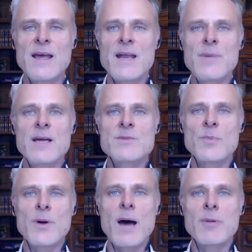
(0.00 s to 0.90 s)
And it becomes a
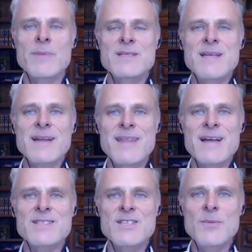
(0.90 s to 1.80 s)
problem. It's not
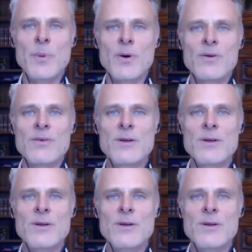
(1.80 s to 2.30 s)
that simple.